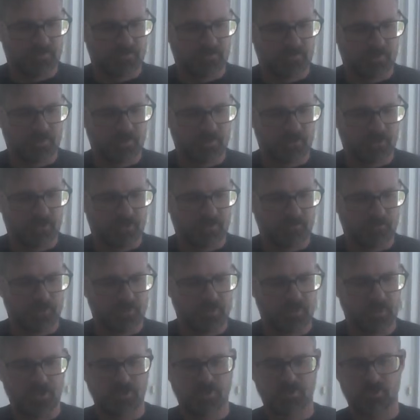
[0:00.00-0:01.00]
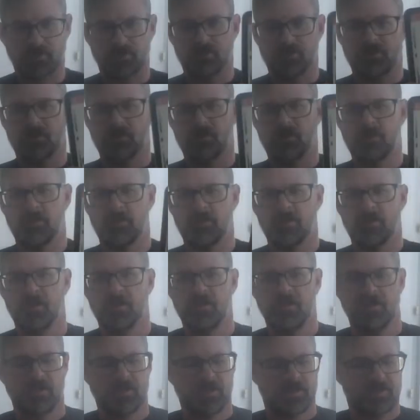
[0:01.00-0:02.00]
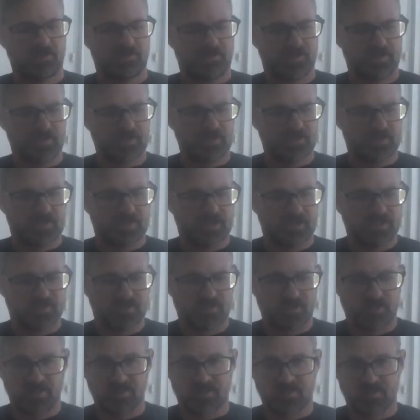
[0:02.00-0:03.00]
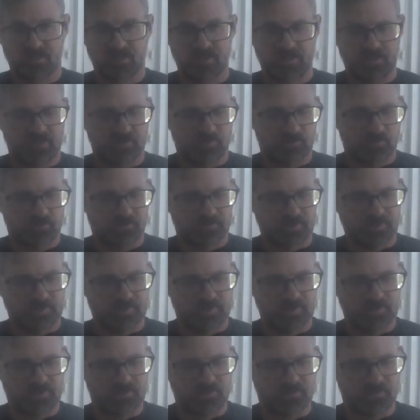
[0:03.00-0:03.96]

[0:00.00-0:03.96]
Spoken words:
track line communication. Now that indicates line setting that rotates its